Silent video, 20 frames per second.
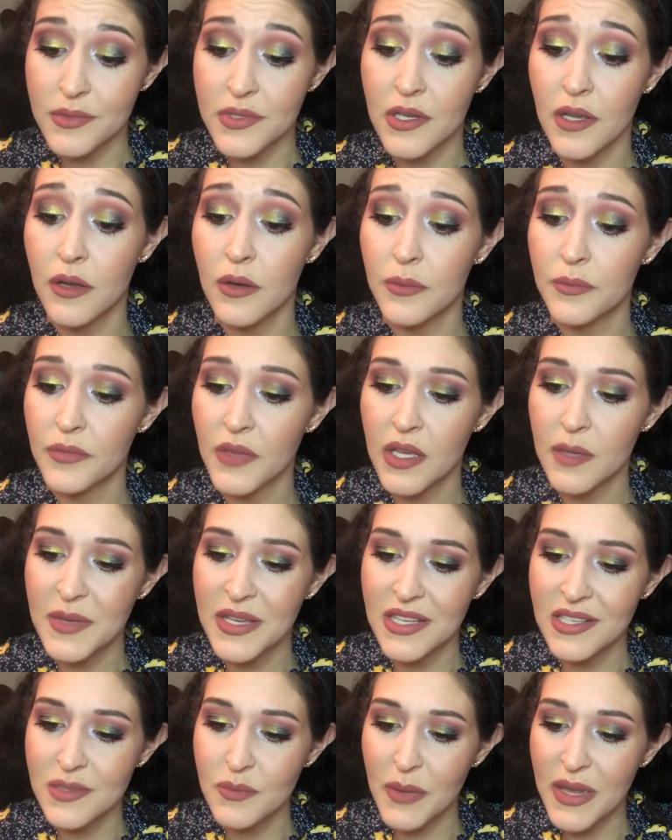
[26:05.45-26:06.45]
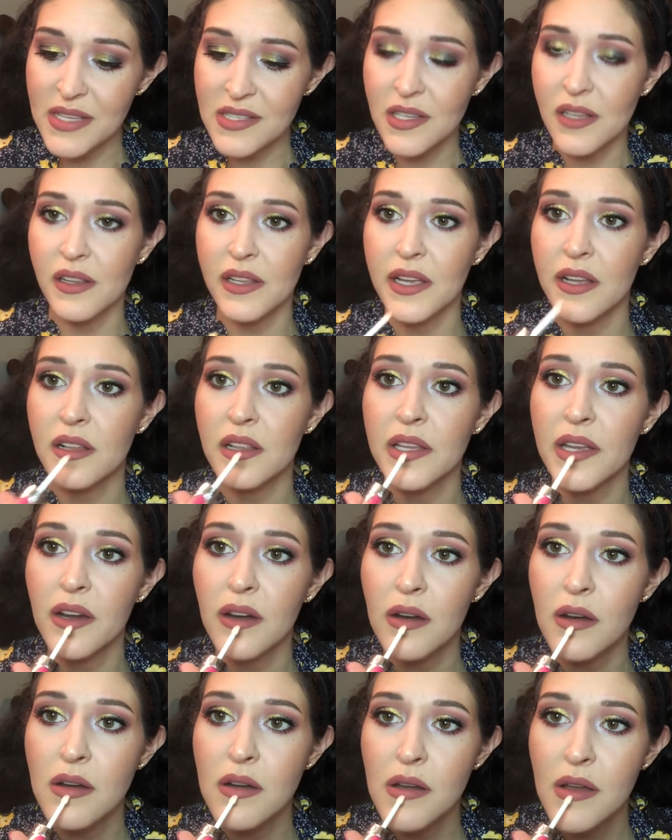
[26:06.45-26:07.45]
So I mean, it's basically
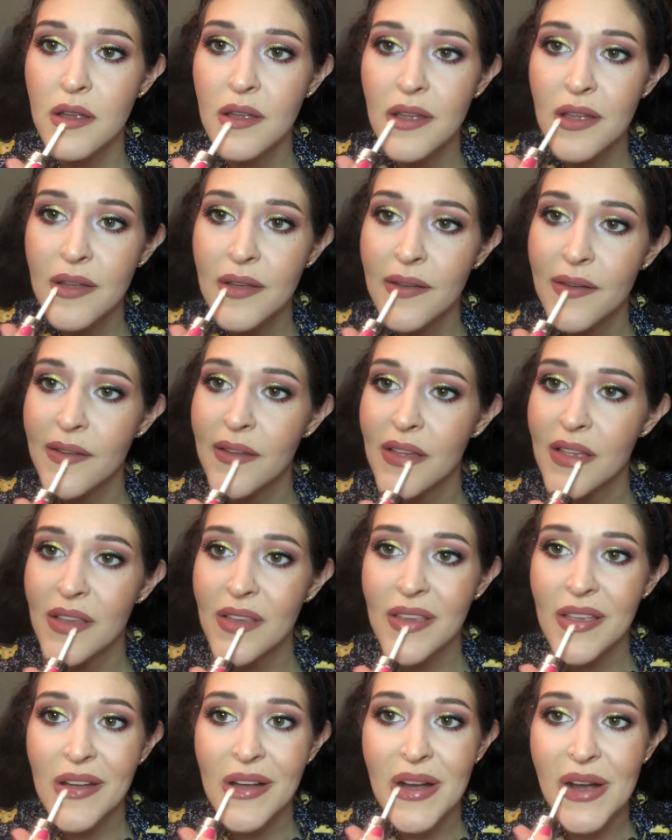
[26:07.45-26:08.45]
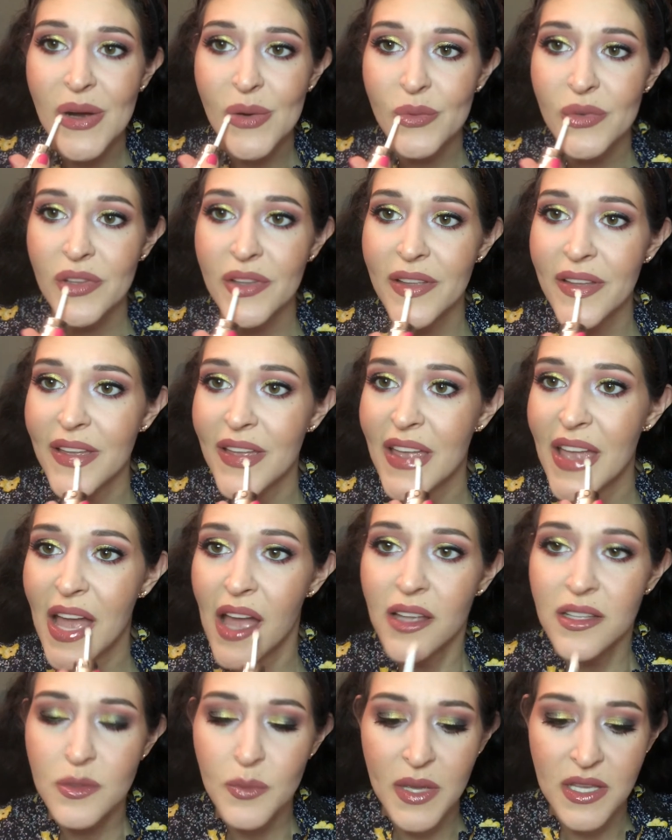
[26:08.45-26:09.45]
clear. So hopefully,
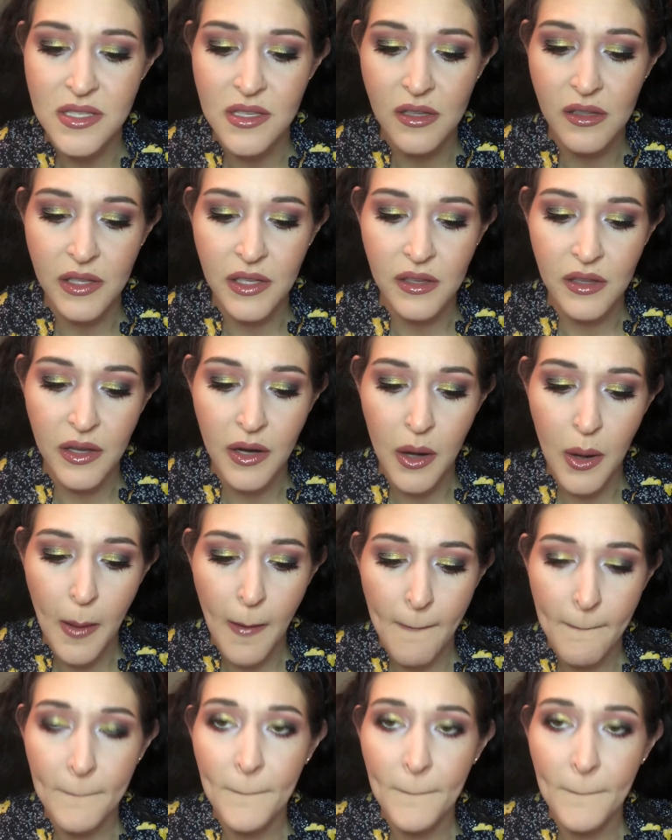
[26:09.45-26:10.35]
yeah, it's basically clear.